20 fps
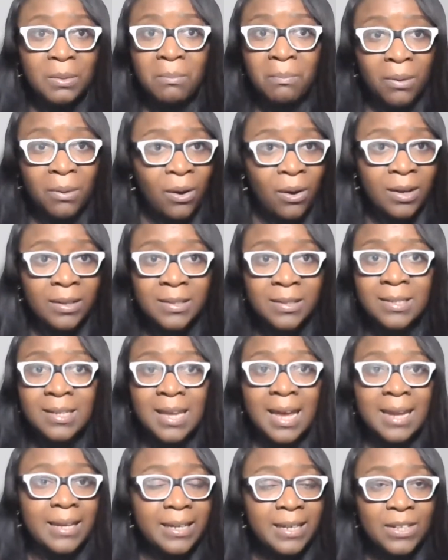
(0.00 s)
blocked,
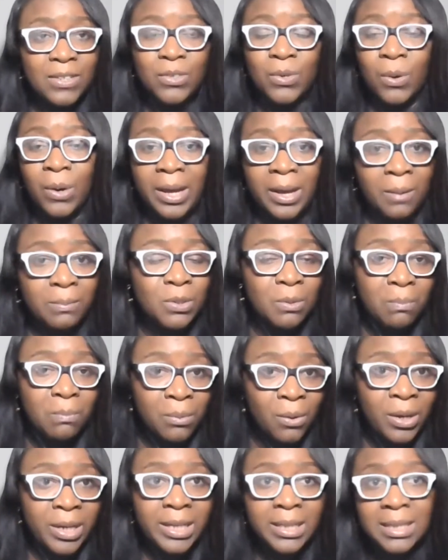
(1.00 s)
and they need your help to
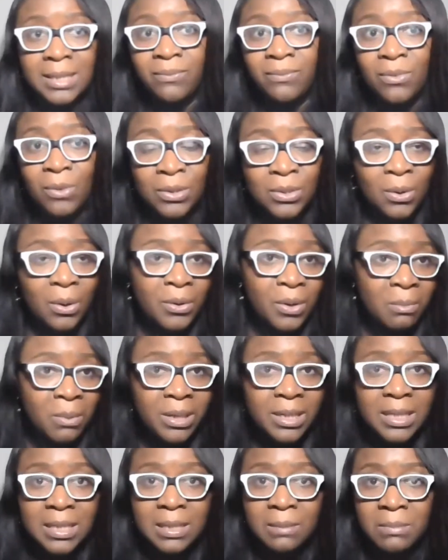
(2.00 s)
block it. If not, all your
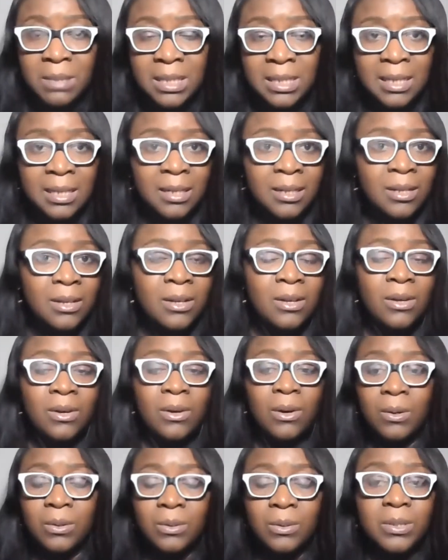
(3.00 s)
money is missing.
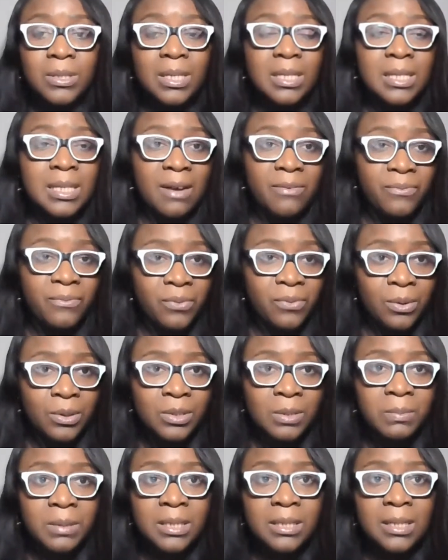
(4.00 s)
All those things are
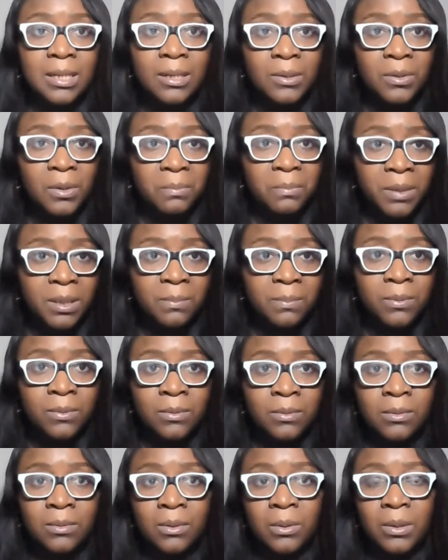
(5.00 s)
false. Please tell your
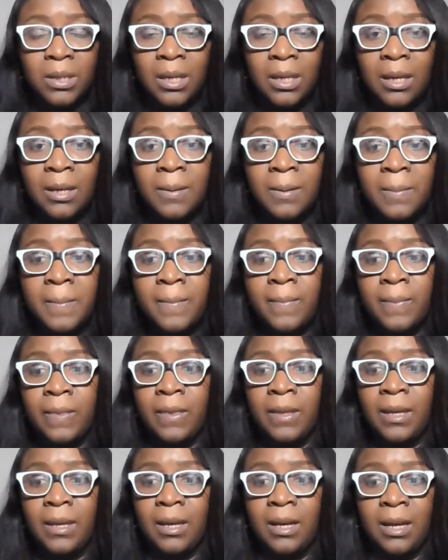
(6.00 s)
people, okay?
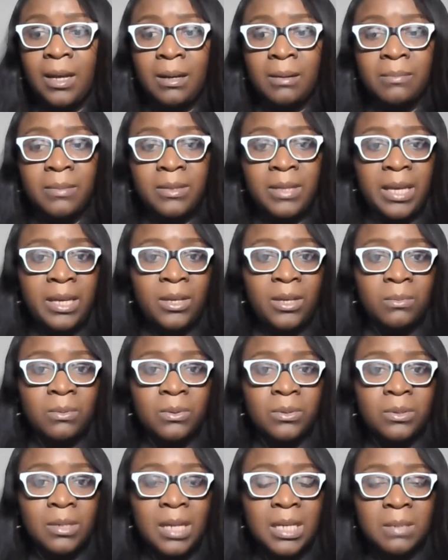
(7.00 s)
Thank
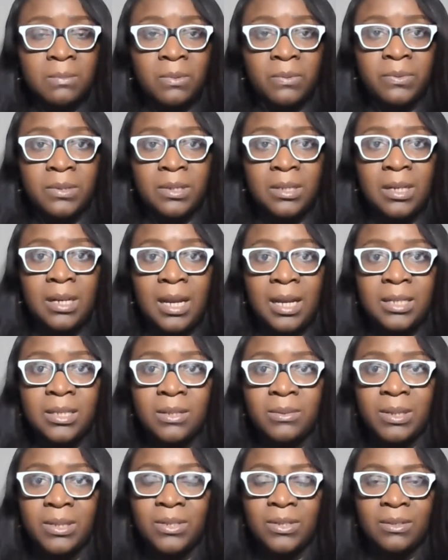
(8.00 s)
you. So let's move to the
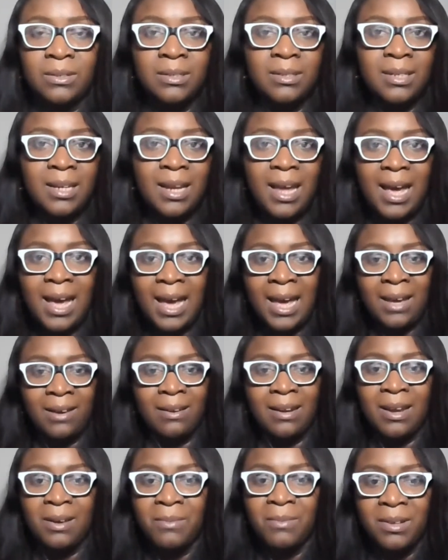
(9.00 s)
next question. Hi,
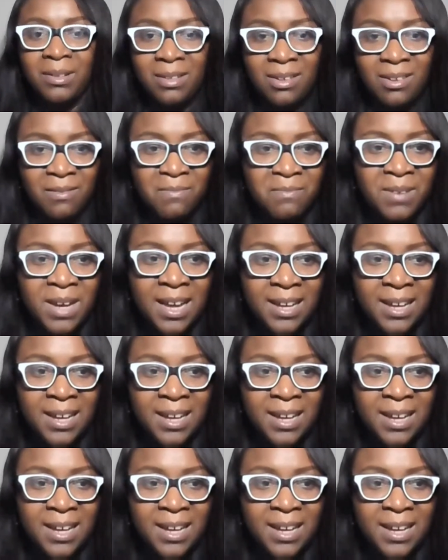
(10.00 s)
Ola, welcome